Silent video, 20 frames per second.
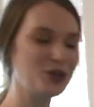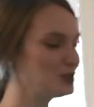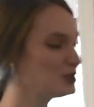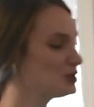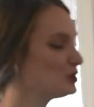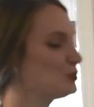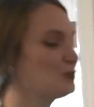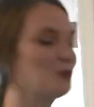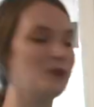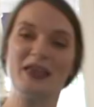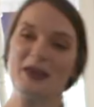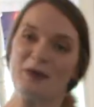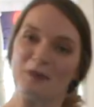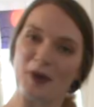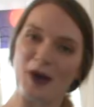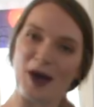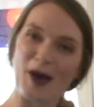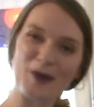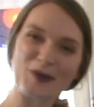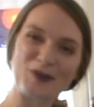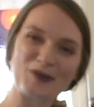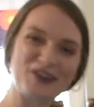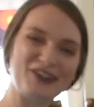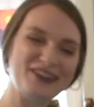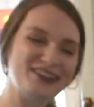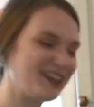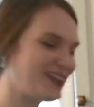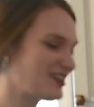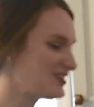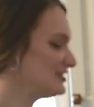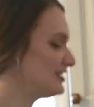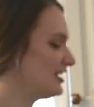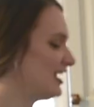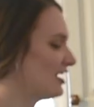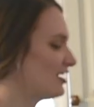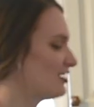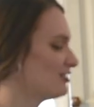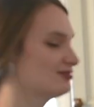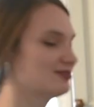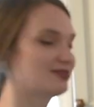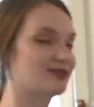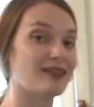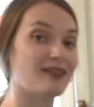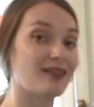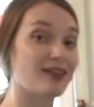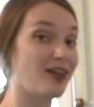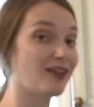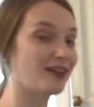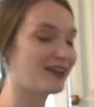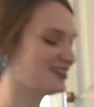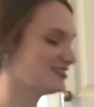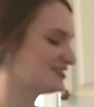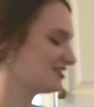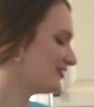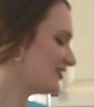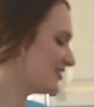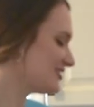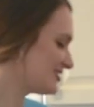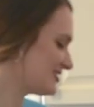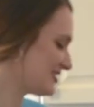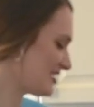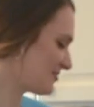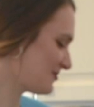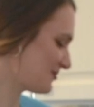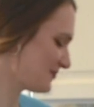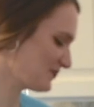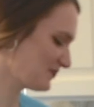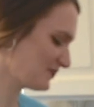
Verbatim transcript: Yumi and Pottery downtown. All kinds of fun stuff.